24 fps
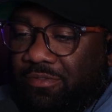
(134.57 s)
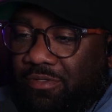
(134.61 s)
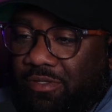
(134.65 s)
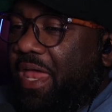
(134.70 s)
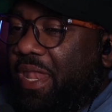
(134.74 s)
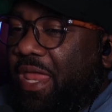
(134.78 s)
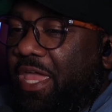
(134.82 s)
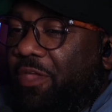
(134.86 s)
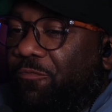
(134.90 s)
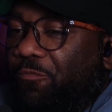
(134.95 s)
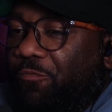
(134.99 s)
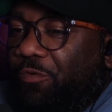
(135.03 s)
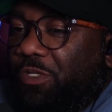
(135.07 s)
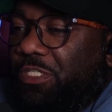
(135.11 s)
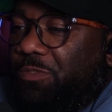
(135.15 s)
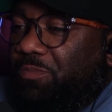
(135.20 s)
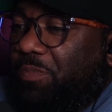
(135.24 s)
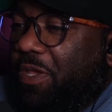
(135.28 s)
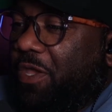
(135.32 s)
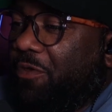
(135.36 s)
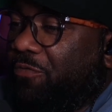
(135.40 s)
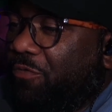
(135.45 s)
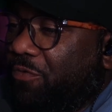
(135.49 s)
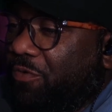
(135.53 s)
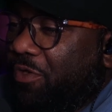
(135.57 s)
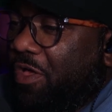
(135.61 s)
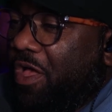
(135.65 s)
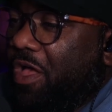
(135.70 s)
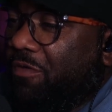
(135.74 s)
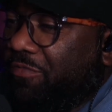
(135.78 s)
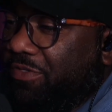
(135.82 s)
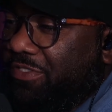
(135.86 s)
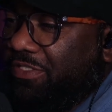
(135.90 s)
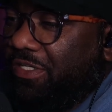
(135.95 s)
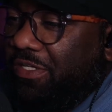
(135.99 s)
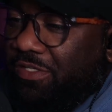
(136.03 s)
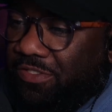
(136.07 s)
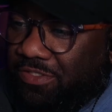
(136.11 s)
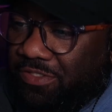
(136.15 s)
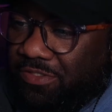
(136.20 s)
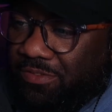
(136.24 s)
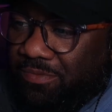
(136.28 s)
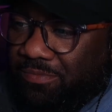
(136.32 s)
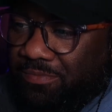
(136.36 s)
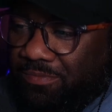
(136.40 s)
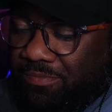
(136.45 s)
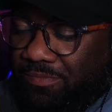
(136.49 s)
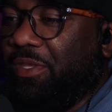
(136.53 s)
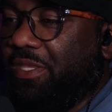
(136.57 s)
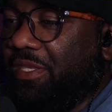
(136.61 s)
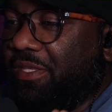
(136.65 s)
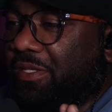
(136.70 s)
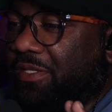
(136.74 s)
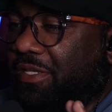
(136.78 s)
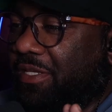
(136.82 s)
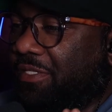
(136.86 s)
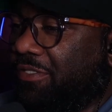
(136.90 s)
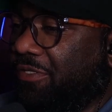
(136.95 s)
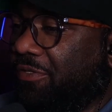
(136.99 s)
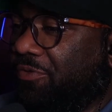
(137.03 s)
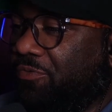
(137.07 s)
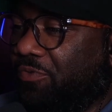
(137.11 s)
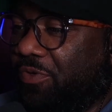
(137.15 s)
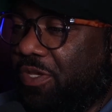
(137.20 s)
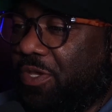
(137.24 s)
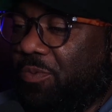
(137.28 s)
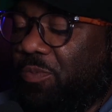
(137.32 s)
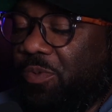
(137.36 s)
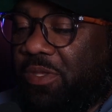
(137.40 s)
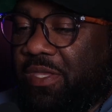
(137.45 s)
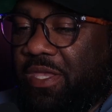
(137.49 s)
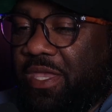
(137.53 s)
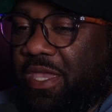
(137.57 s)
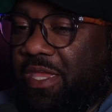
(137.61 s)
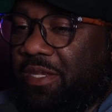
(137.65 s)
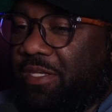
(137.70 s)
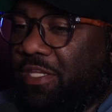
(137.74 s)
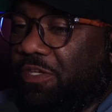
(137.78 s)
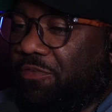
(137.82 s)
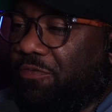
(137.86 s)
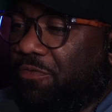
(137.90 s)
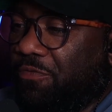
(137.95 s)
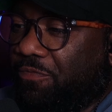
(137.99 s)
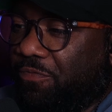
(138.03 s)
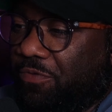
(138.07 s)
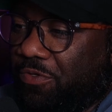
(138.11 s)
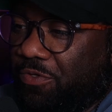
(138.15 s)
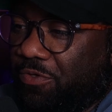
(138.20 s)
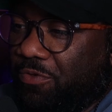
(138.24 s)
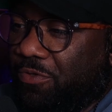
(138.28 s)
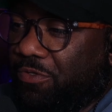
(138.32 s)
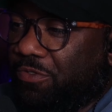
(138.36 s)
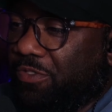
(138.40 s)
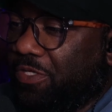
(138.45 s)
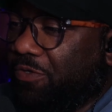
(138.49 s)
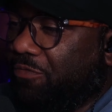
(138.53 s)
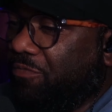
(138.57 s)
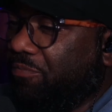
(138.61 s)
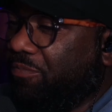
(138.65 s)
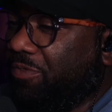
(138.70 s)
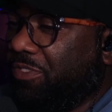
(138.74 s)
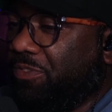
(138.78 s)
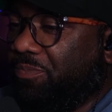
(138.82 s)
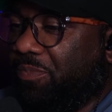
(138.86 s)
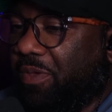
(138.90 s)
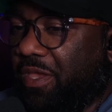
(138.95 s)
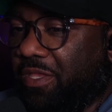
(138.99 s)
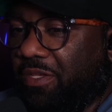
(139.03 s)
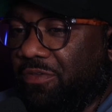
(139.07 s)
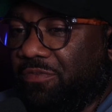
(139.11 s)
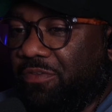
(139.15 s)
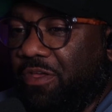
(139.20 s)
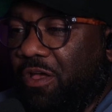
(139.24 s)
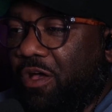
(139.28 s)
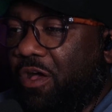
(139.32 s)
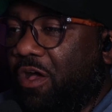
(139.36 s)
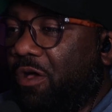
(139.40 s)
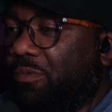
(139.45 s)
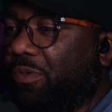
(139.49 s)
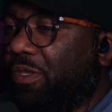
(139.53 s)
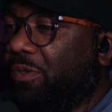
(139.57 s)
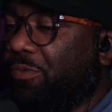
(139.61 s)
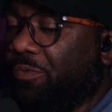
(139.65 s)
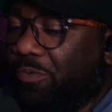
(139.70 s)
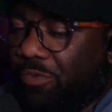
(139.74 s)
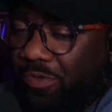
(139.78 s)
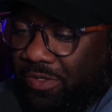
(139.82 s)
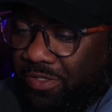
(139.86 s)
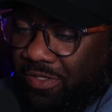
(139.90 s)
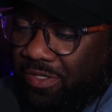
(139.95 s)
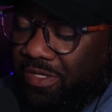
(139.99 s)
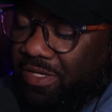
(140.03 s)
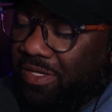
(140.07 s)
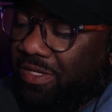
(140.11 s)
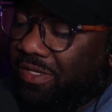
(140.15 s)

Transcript: I like respectful conversation. We can disagree, we can have different views, different perspectives, all we want.